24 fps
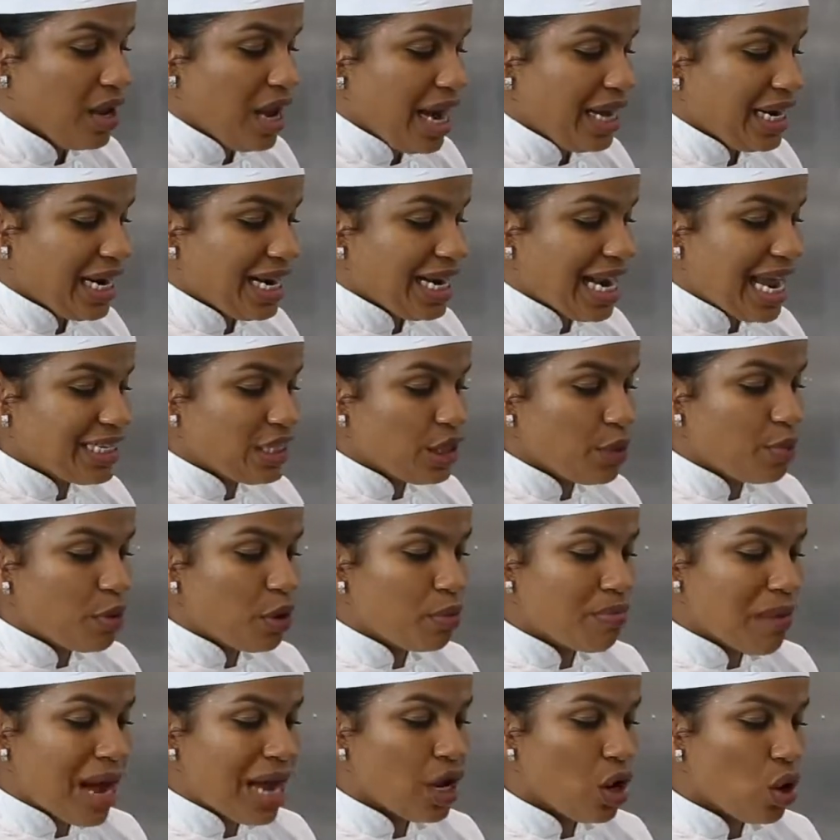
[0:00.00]
And I like to put
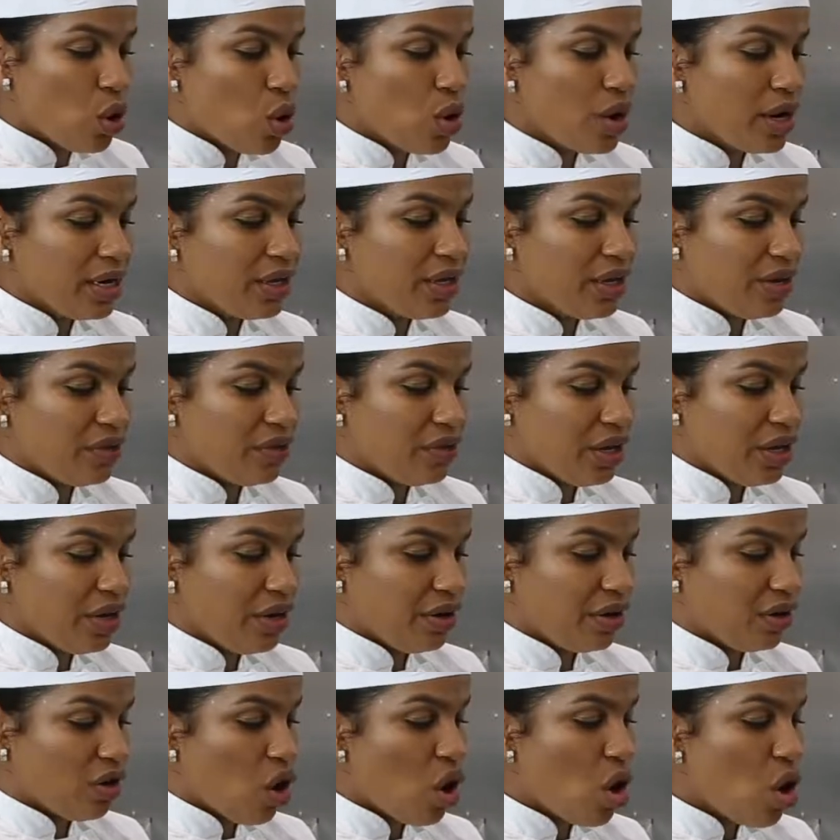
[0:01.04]
my oil in
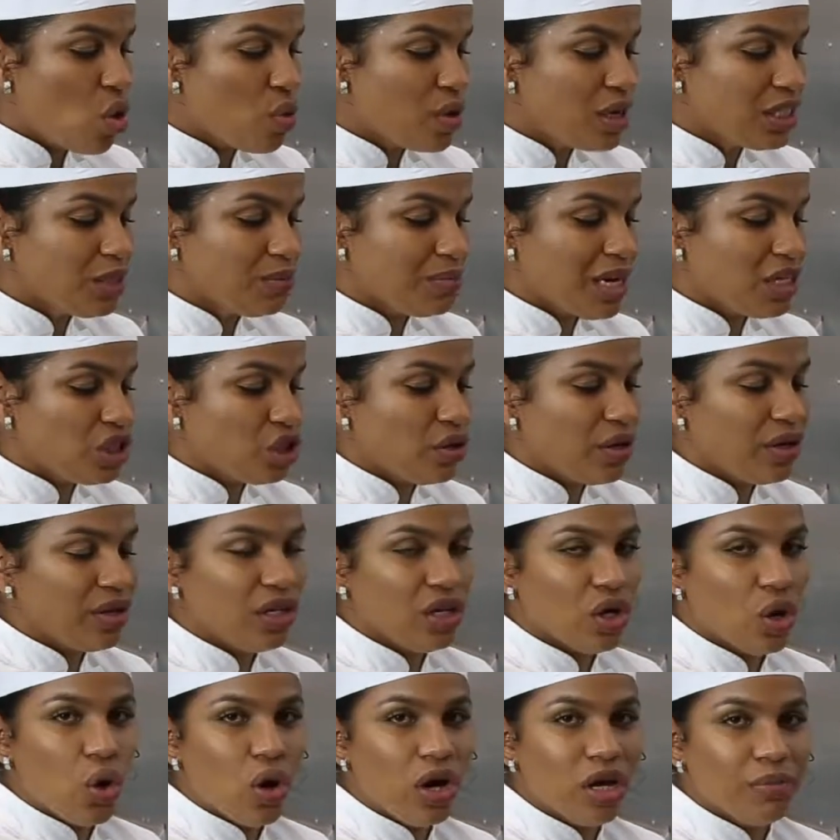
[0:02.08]
there, always measuring
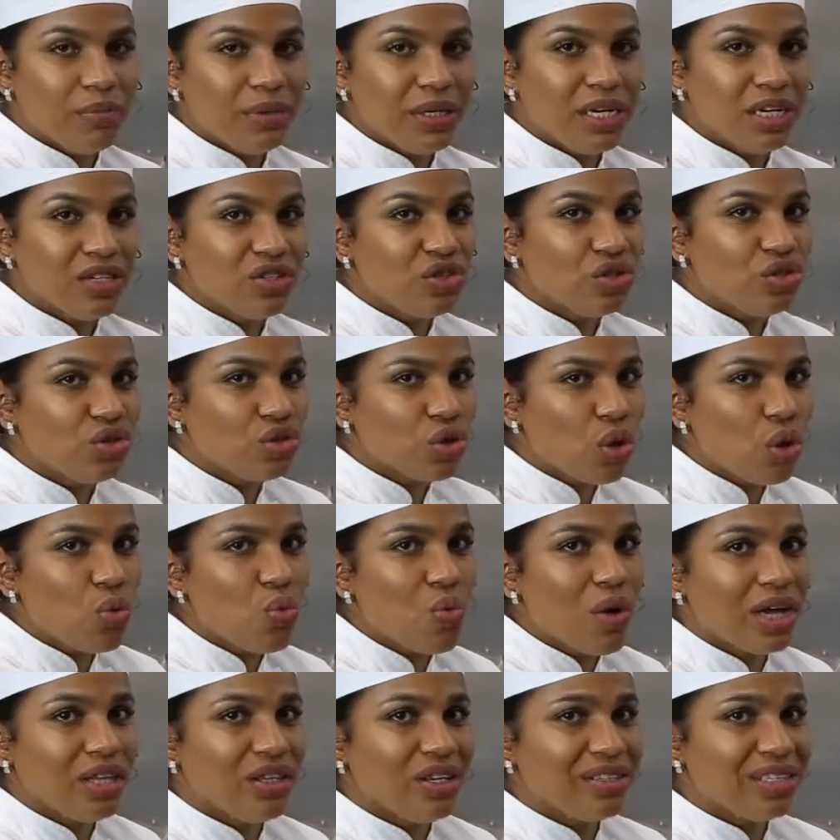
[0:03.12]
the oil because you don't
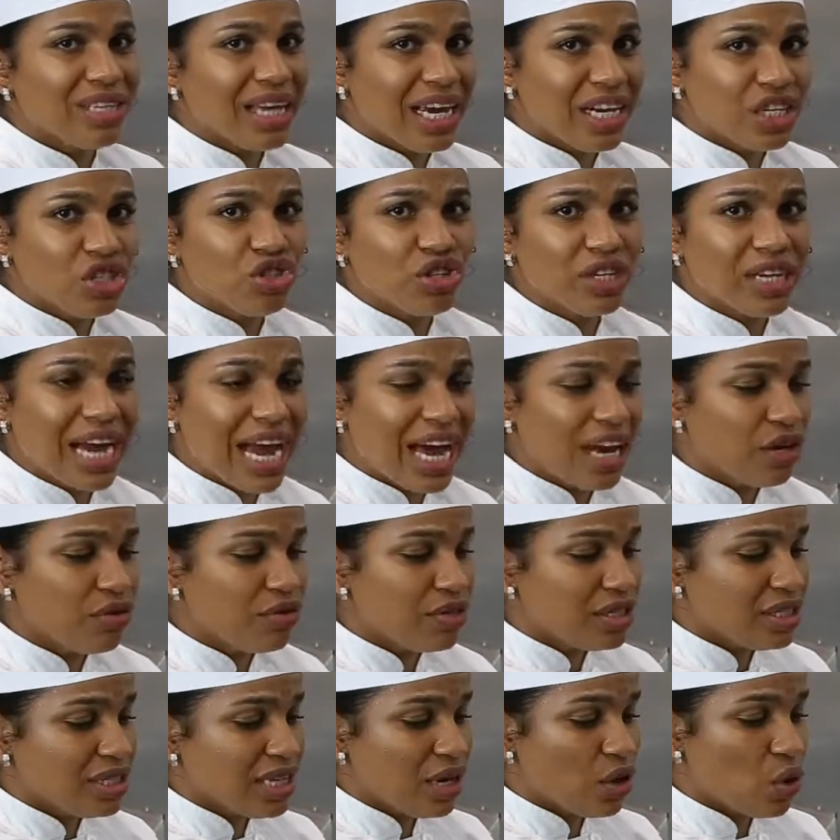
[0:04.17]
want those extra
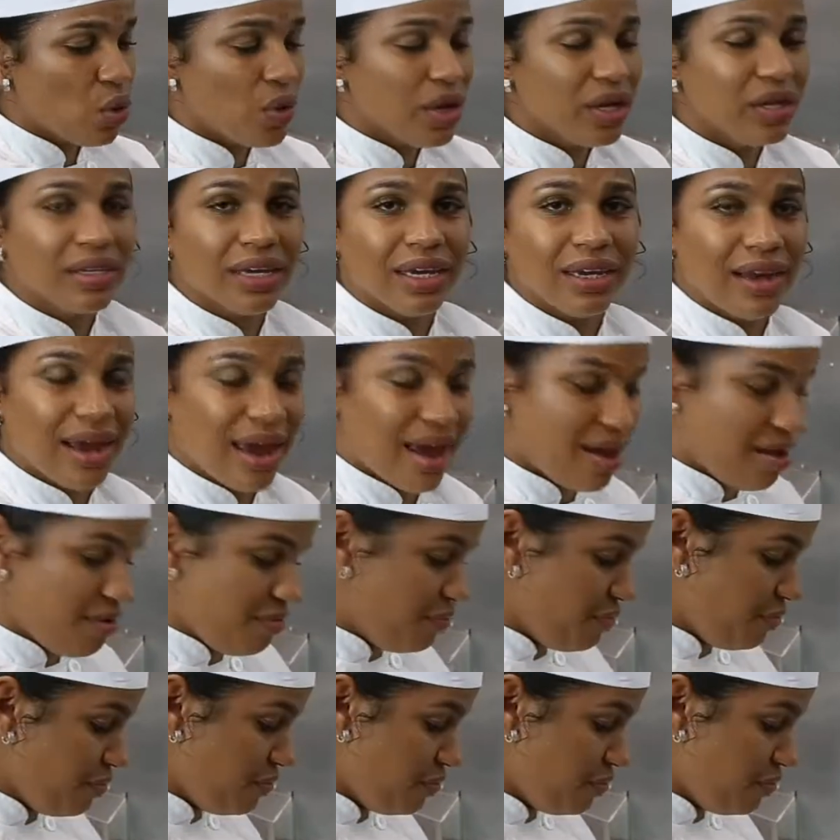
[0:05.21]
calories that oil can have.